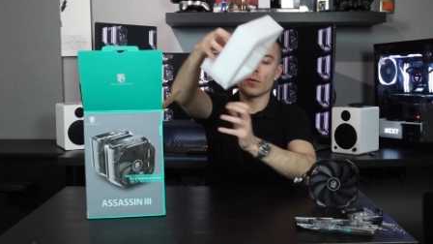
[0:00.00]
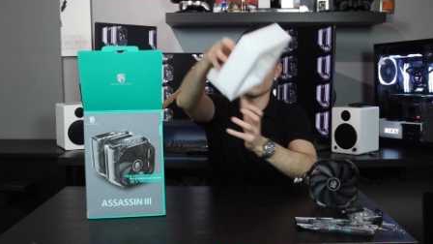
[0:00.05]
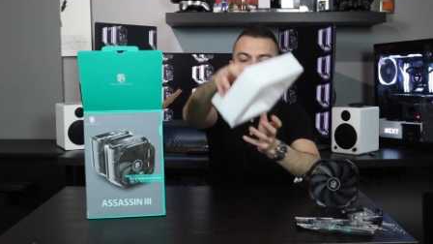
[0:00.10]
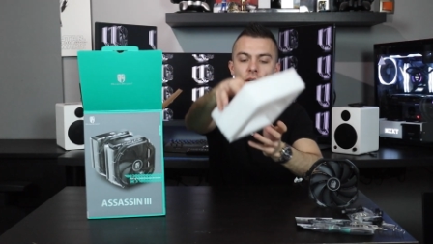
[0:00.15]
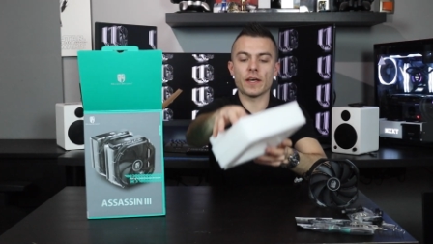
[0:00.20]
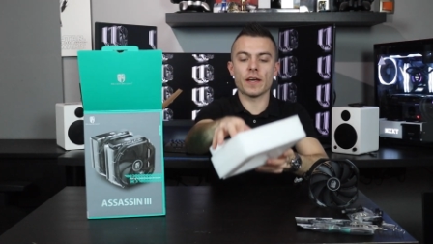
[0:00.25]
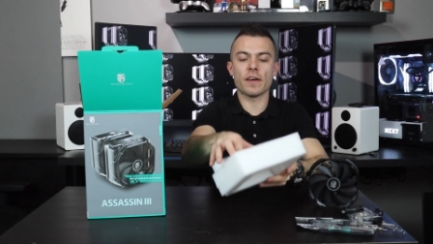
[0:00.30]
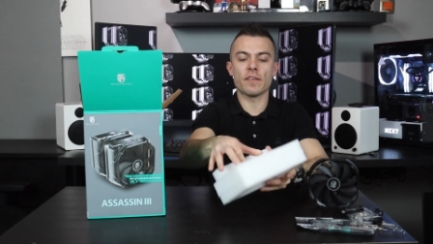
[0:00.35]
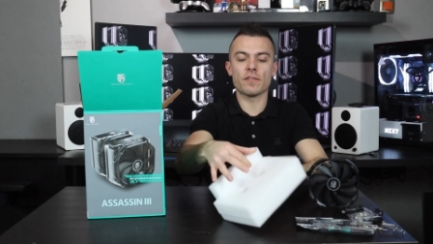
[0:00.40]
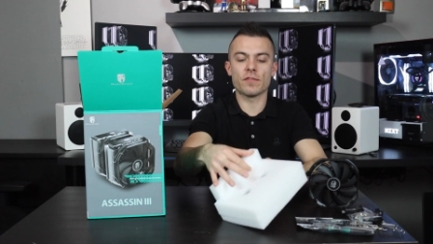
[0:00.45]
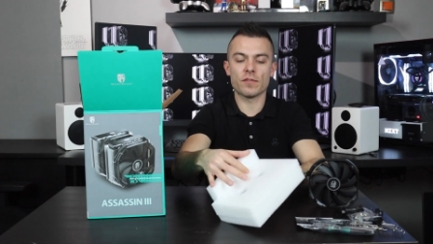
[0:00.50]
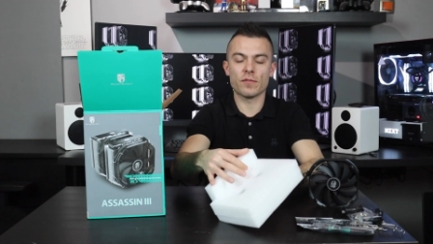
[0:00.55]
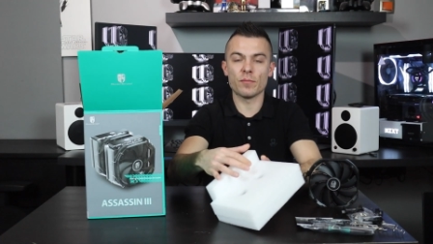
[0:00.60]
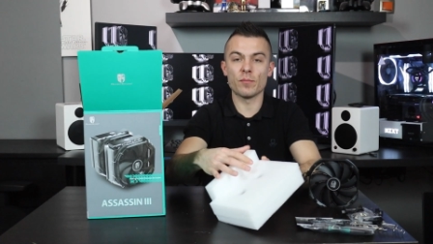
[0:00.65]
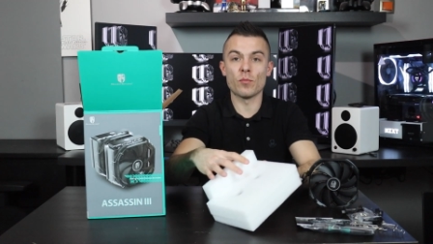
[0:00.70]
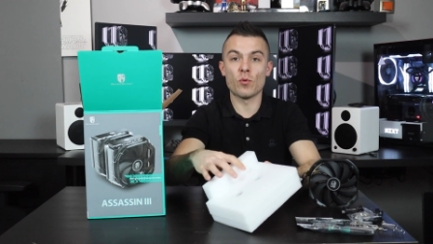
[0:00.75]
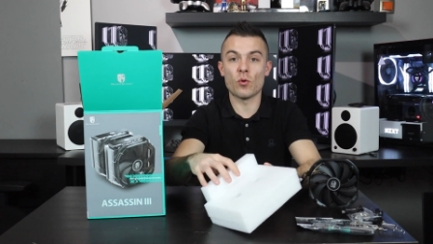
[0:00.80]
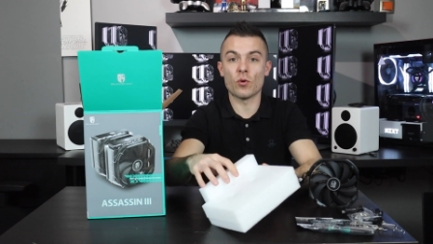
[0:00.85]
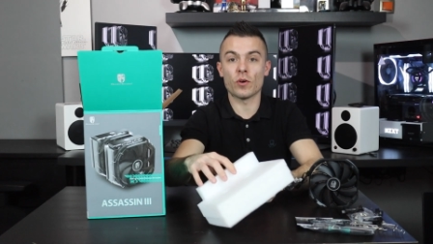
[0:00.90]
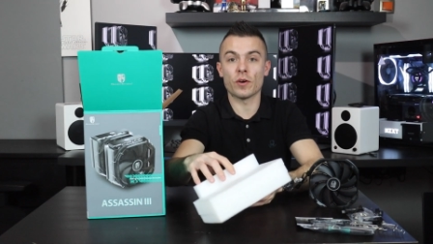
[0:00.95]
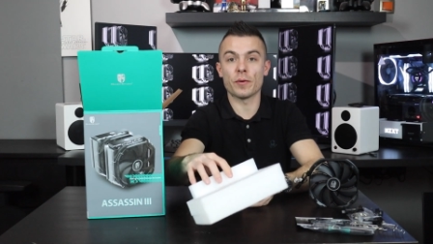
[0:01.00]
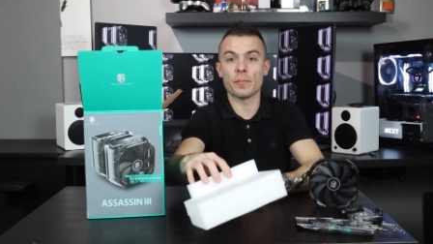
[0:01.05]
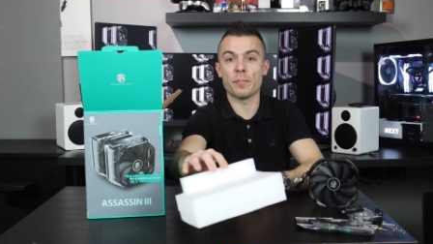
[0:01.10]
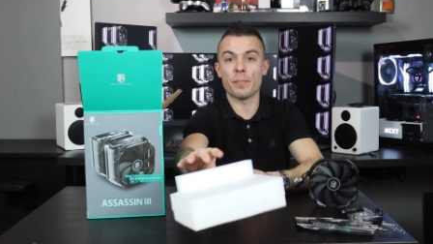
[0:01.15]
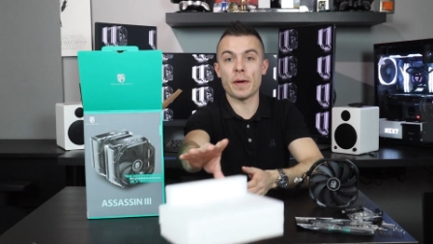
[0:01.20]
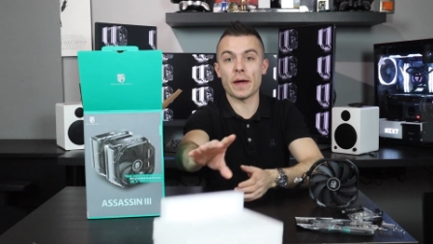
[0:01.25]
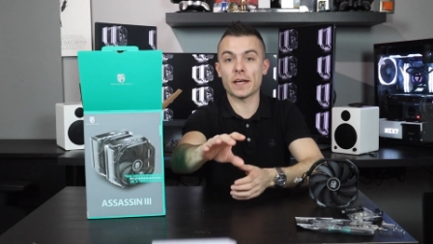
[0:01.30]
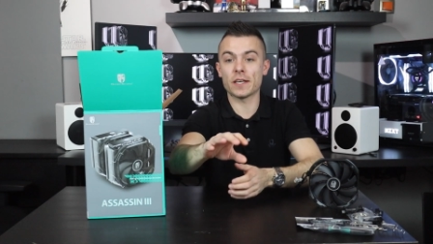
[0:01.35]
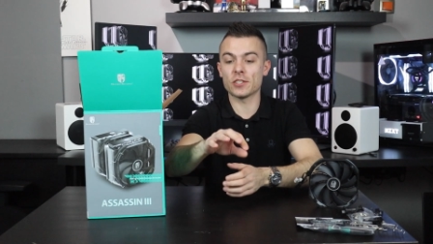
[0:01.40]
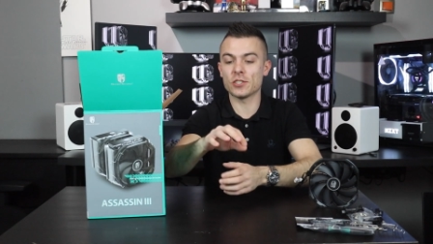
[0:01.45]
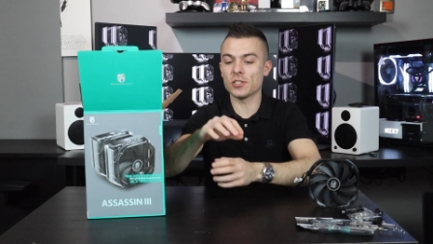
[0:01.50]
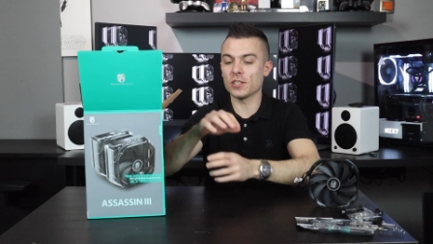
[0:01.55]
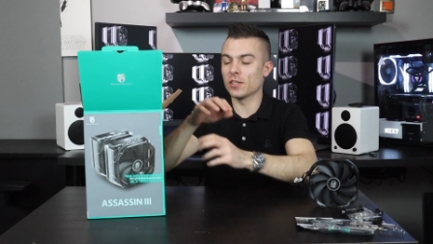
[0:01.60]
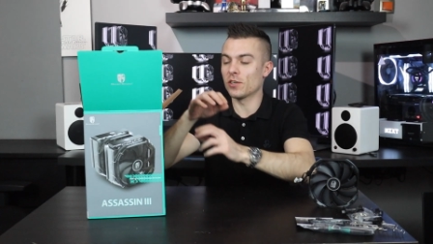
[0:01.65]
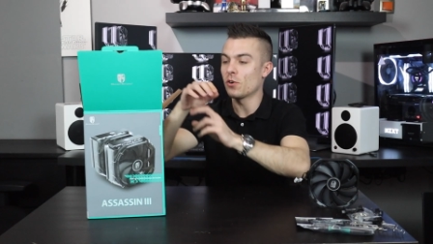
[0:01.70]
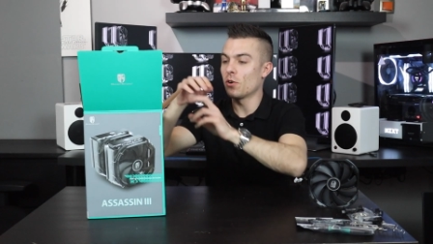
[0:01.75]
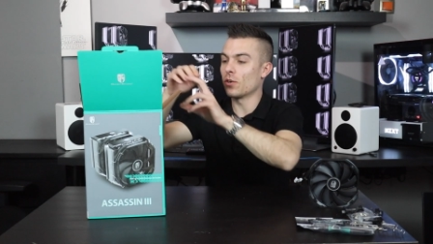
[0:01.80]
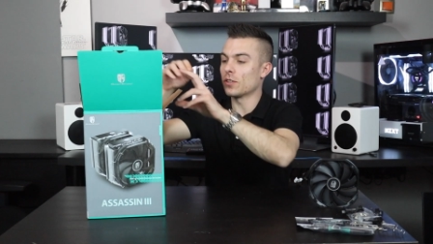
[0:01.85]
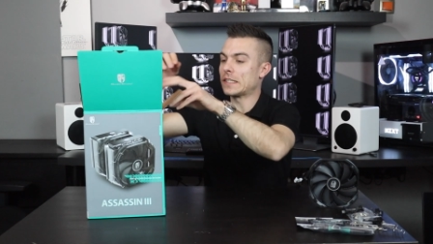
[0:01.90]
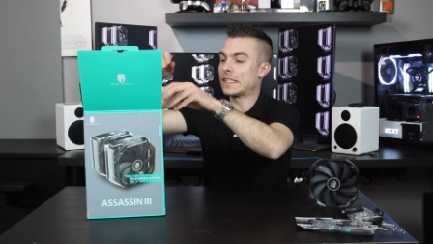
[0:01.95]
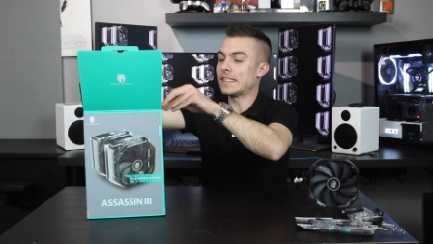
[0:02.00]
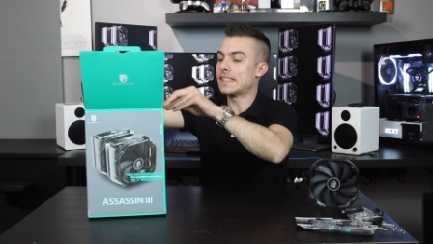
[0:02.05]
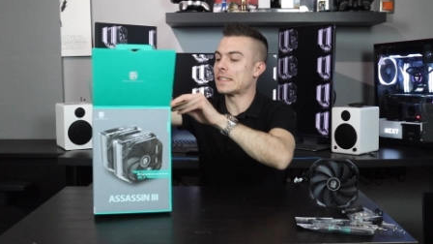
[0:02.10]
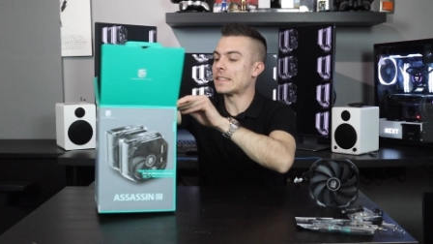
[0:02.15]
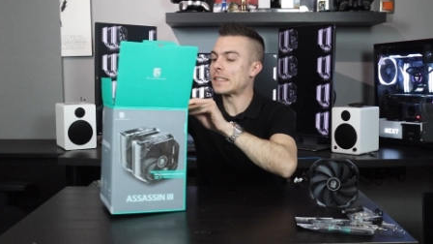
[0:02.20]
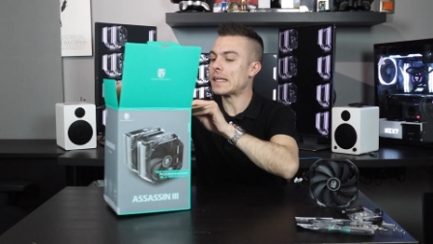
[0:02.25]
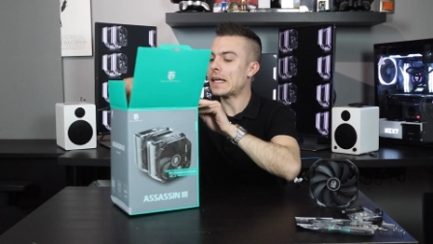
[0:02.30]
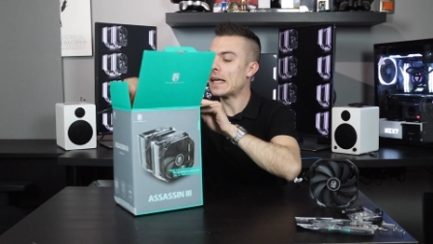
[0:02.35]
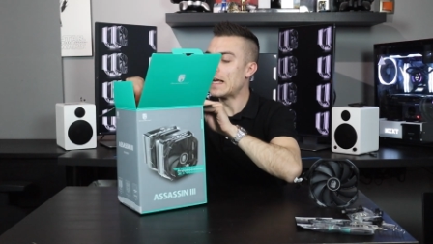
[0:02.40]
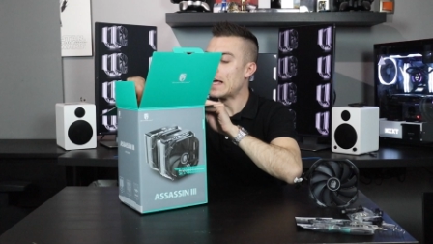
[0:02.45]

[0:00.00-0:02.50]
we have more packaging content,